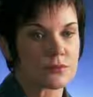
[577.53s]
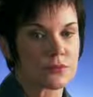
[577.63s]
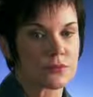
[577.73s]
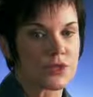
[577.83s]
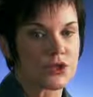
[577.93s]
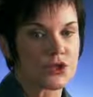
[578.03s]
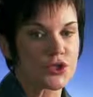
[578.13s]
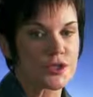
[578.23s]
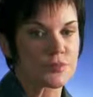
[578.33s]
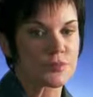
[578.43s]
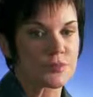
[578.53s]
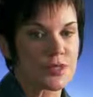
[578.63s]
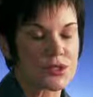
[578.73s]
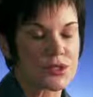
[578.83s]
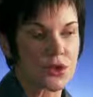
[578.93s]
relationship
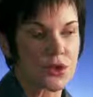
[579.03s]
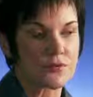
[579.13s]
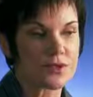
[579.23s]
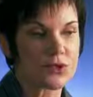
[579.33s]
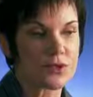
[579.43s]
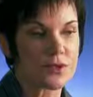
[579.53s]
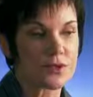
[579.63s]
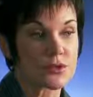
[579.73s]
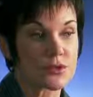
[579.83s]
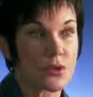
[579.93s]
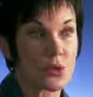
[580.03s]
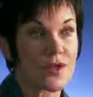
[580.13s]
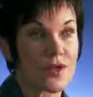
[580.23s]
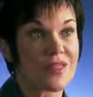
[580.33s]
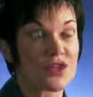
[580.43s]
that's gone on for 2 years
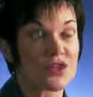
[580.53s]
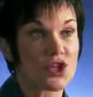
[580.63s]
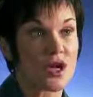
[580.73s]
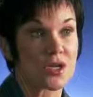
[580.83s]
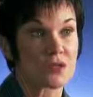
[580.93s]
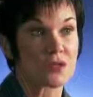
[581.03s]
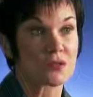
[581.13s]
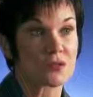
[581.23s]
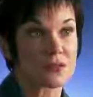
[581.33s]
with their child.